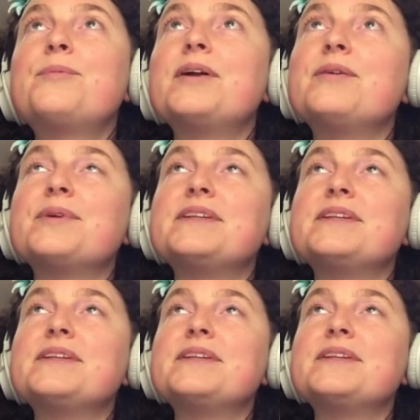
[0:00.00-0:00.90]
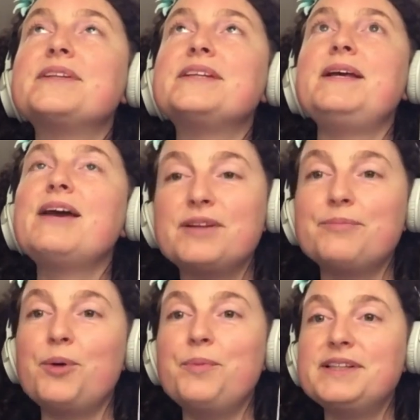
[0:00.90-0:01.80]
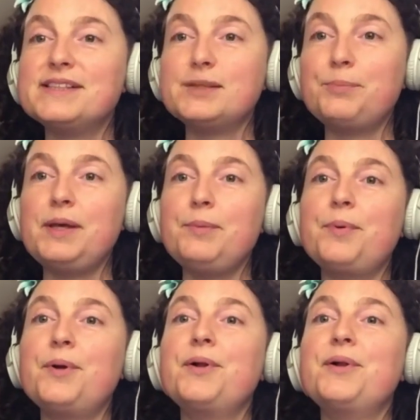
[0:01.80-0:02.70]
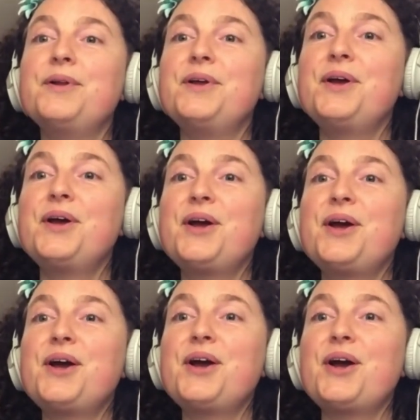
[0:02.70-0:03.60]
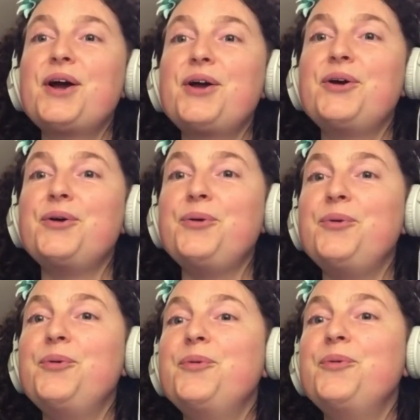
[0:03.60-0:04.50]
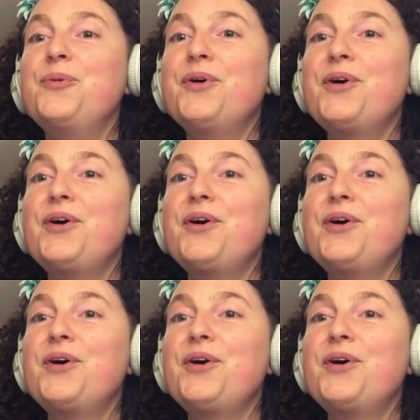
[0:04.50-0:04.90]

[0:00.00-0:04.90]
what gives me life at the moment is the people who